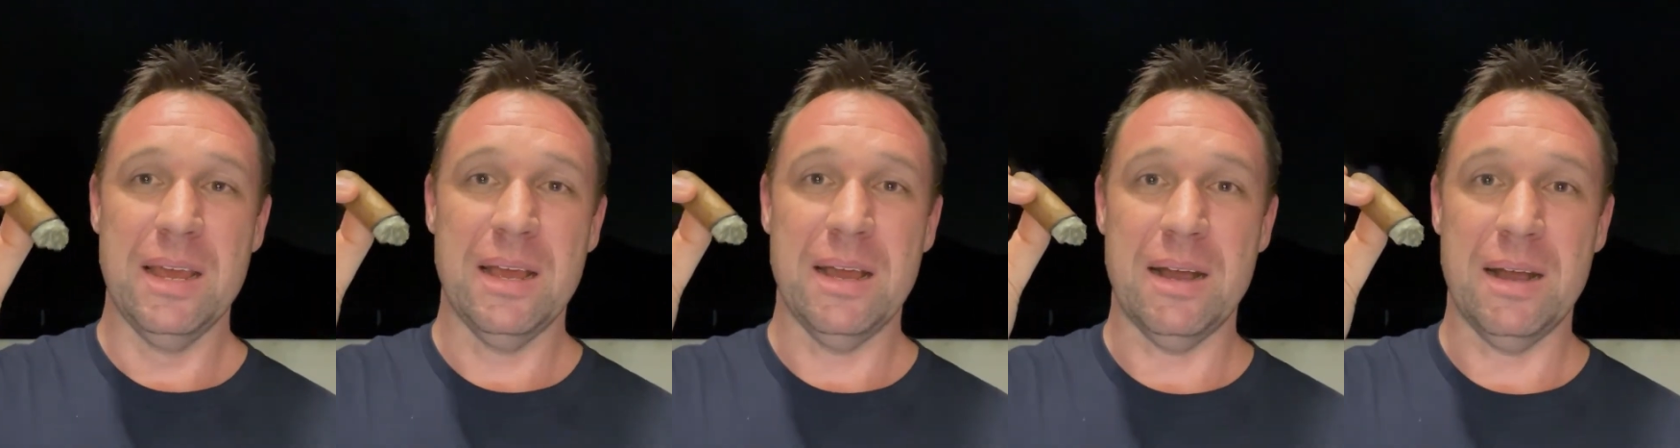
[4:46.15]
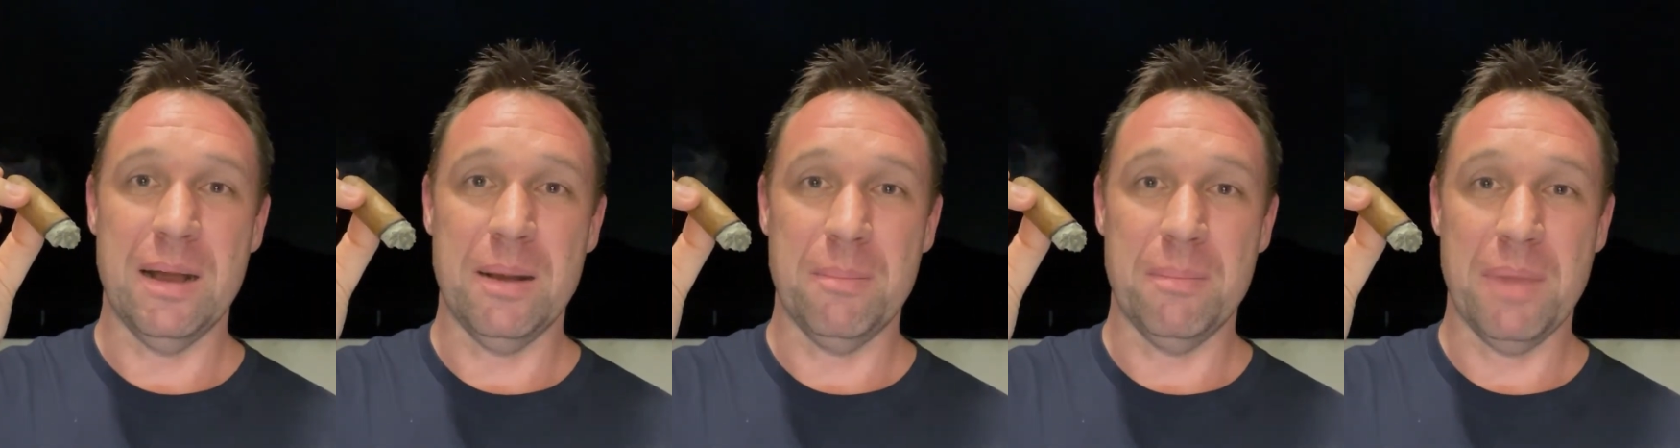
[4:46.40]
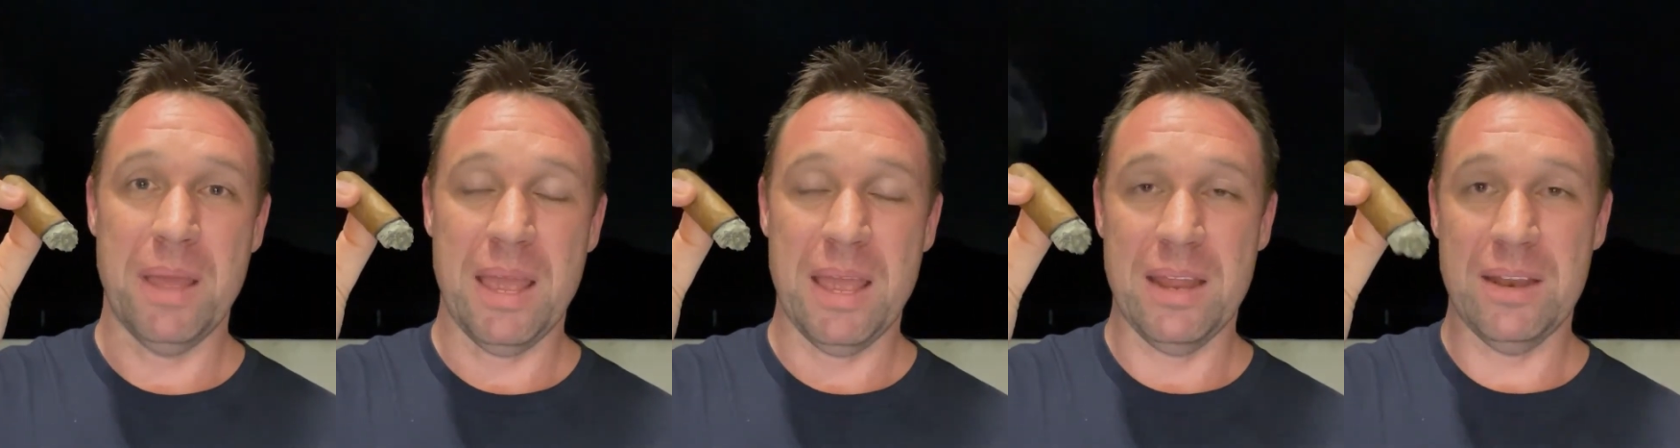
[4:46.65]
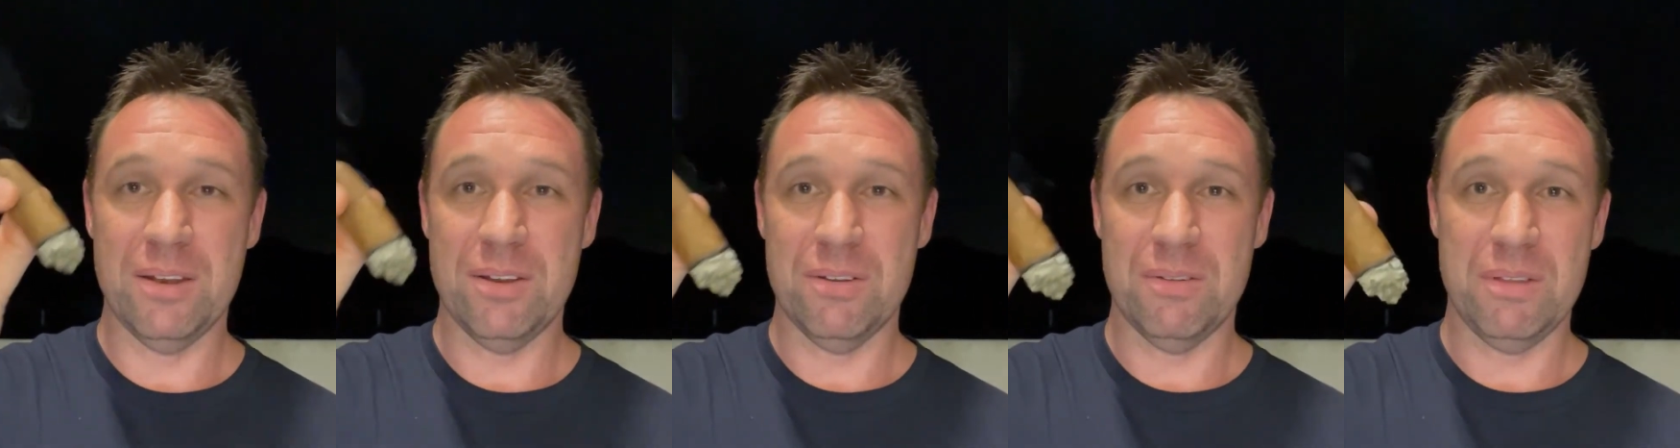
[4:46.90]

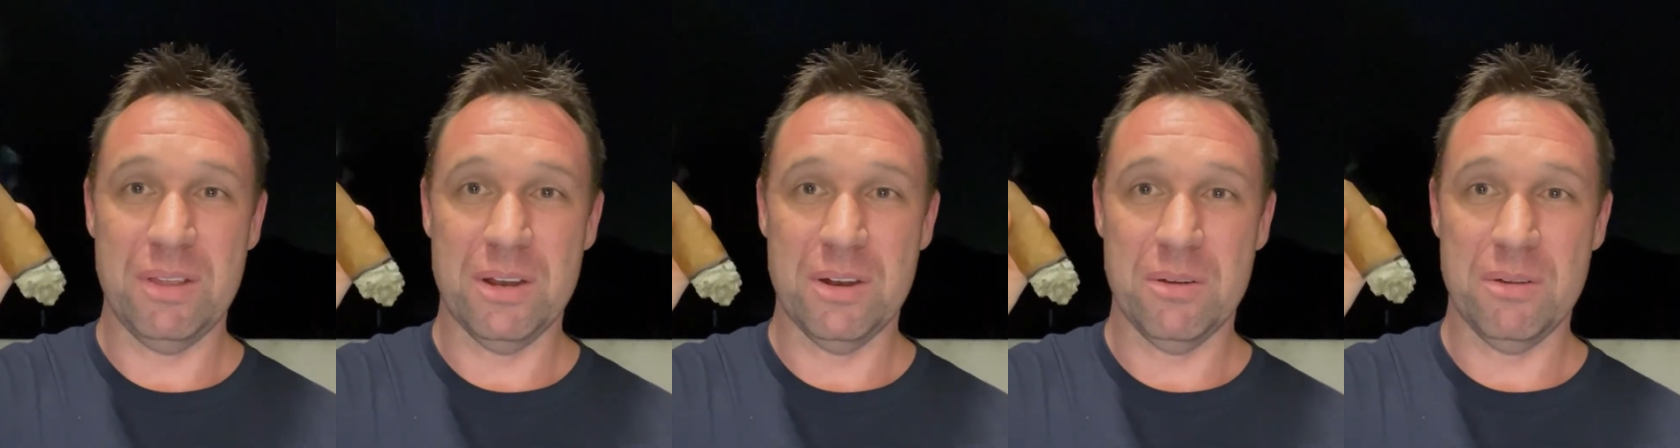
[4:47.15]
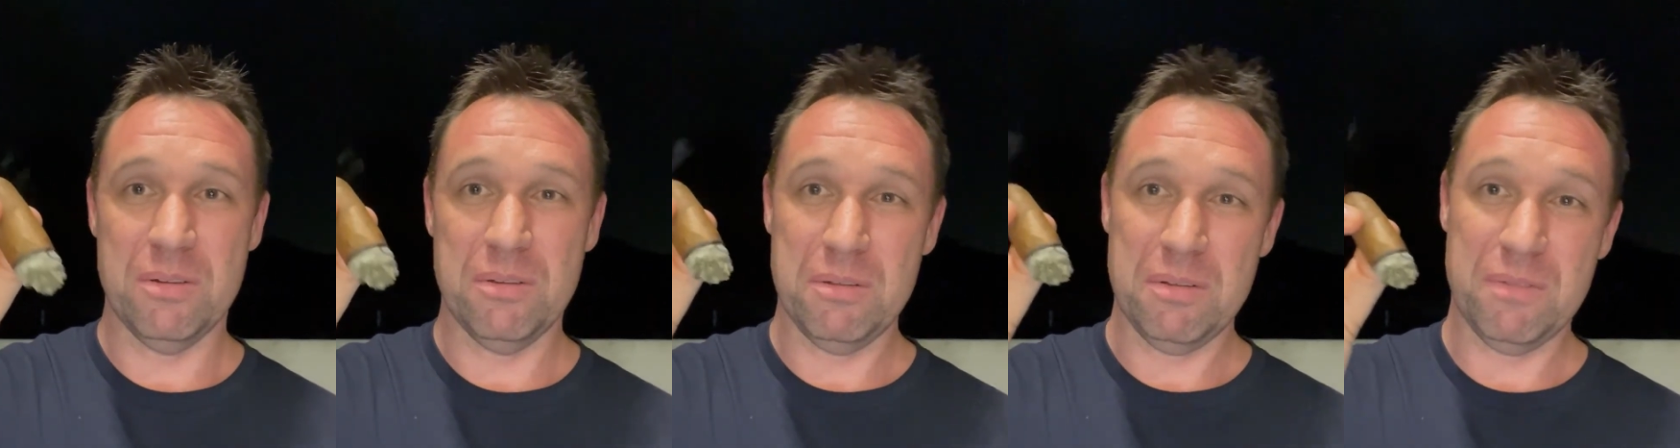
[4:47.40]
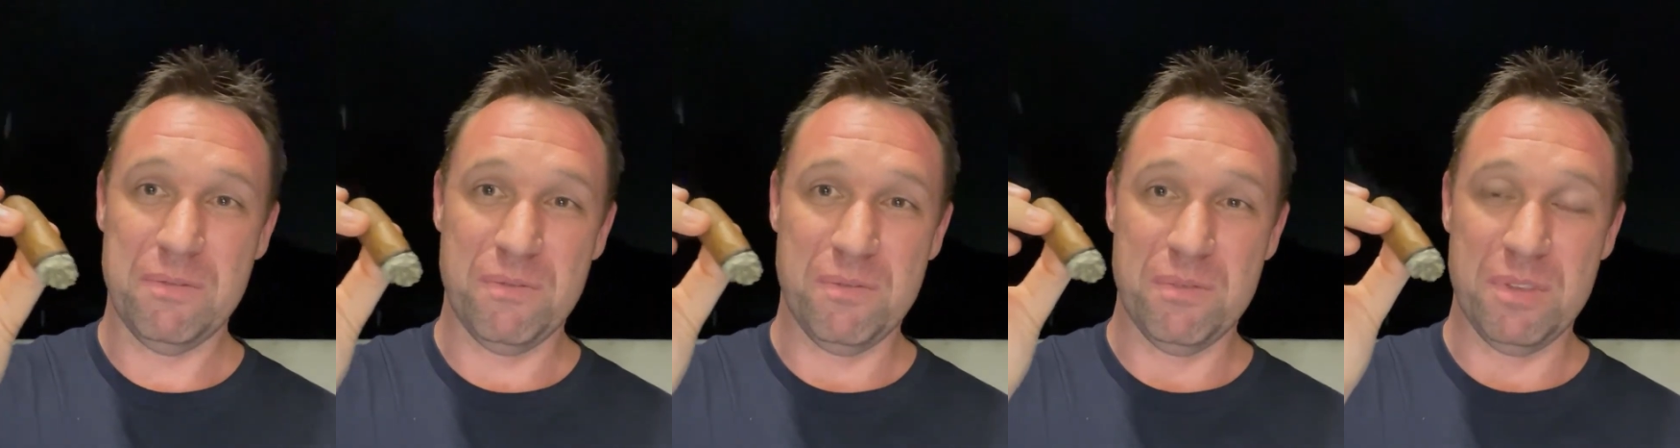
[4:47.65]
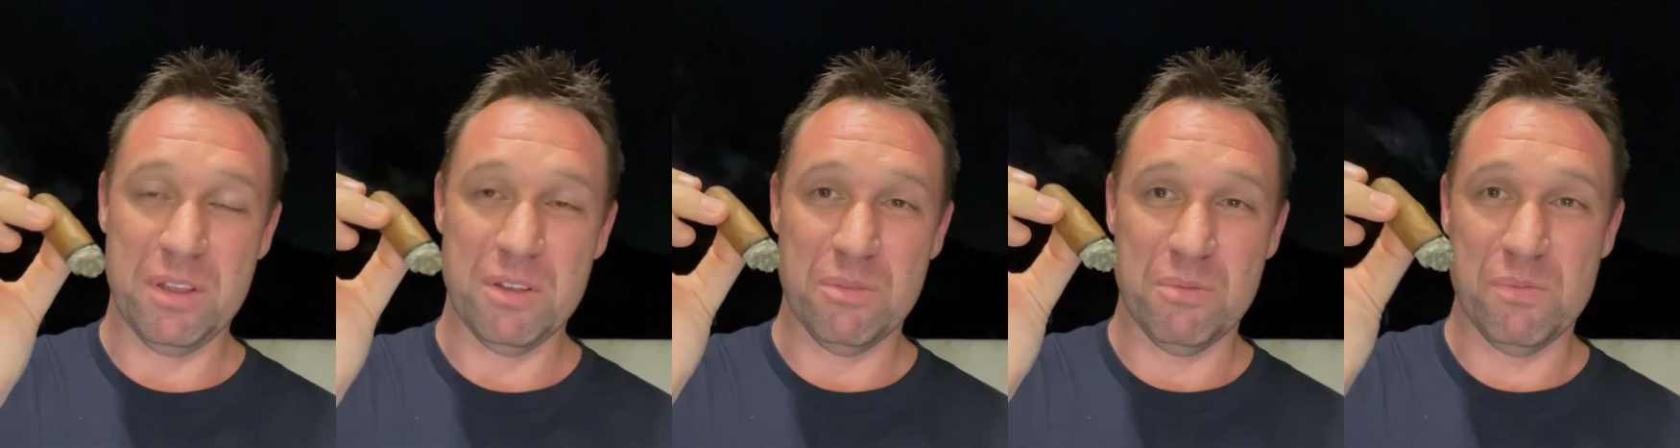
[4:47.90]
And you know, if
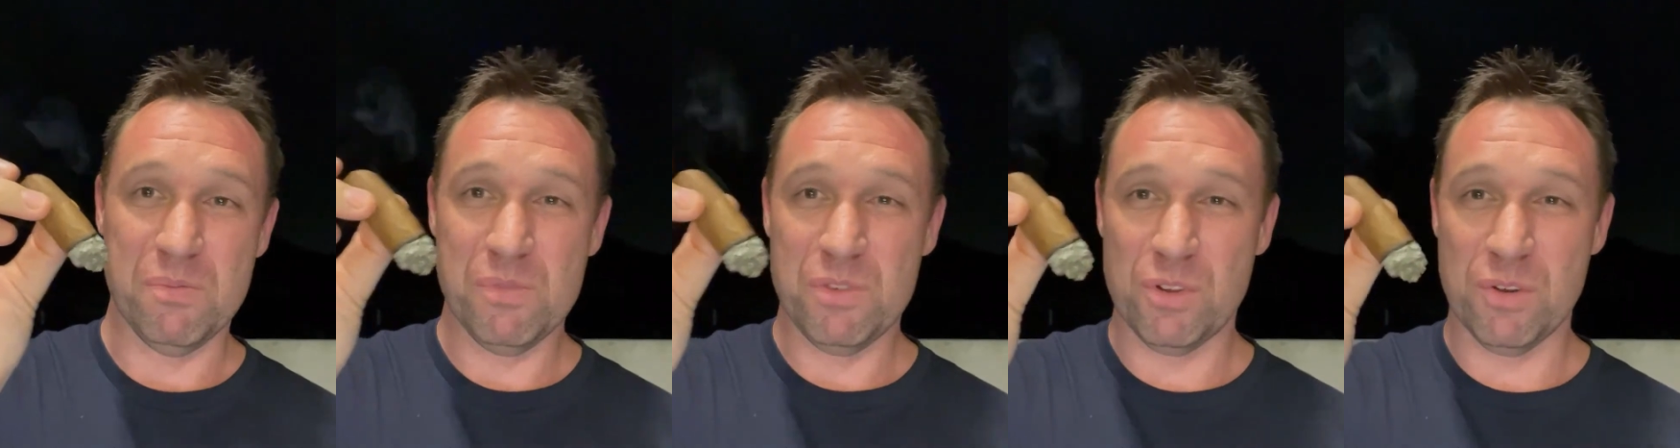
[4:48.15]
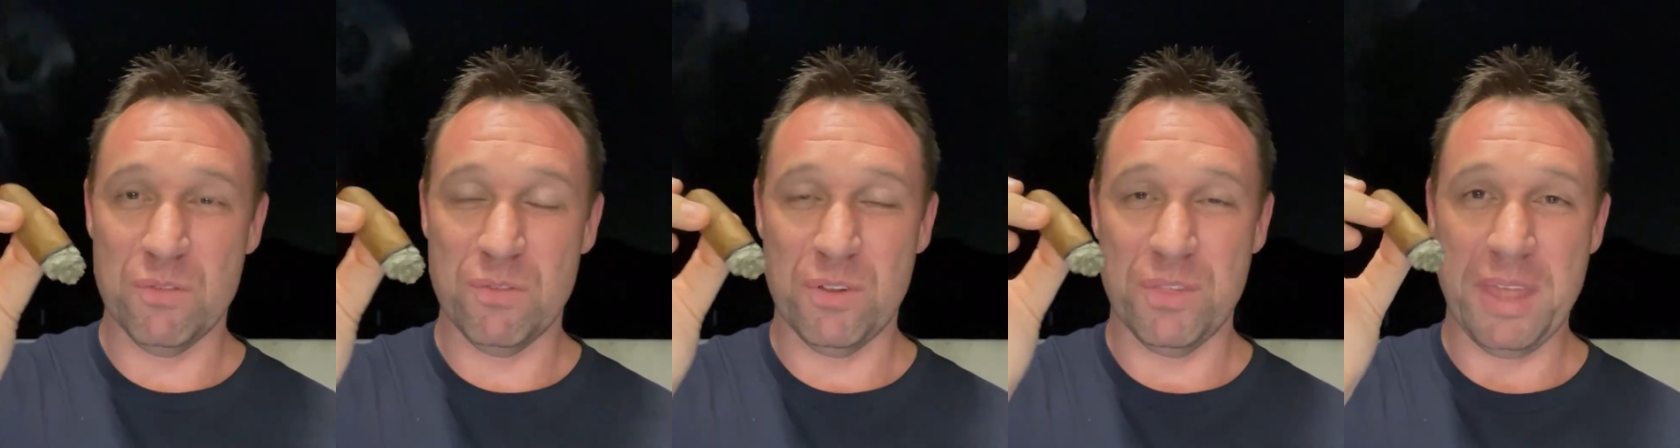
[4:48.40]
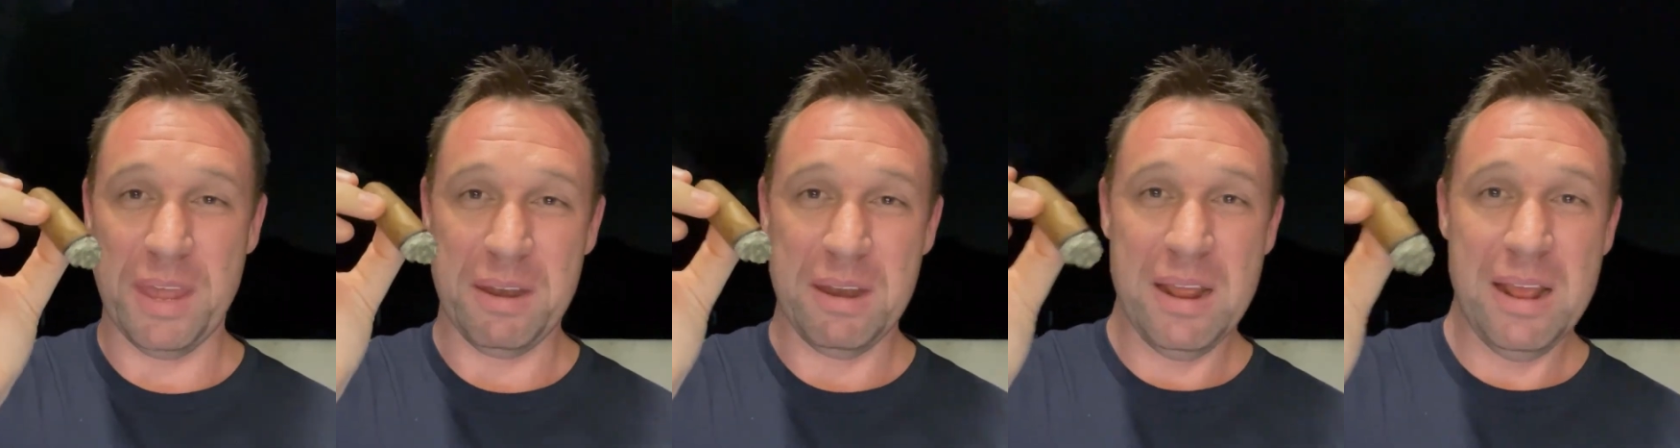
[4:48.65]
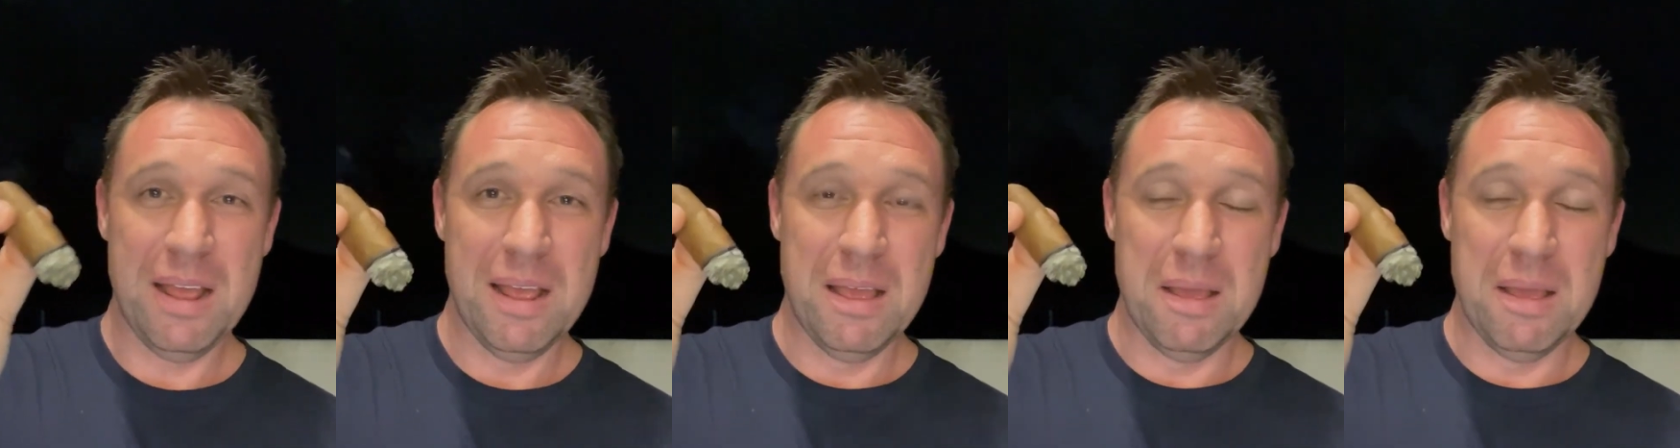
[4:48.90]
you're sort of on that